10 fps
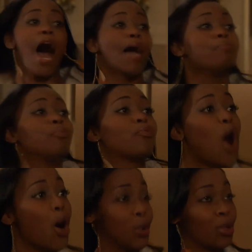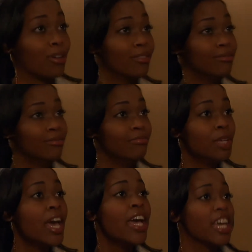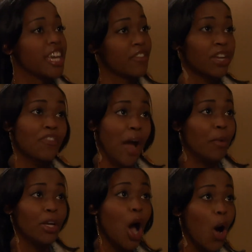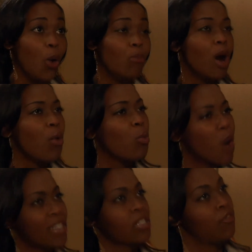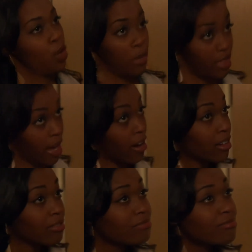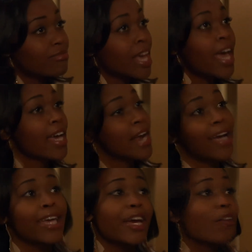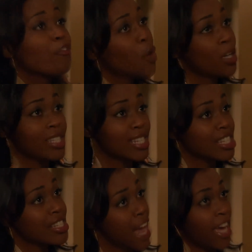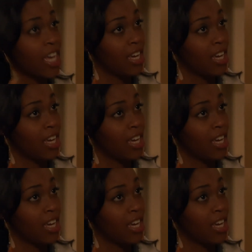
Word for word: I'm broke. Even if I went home, what's for me there? And I can't afford to stay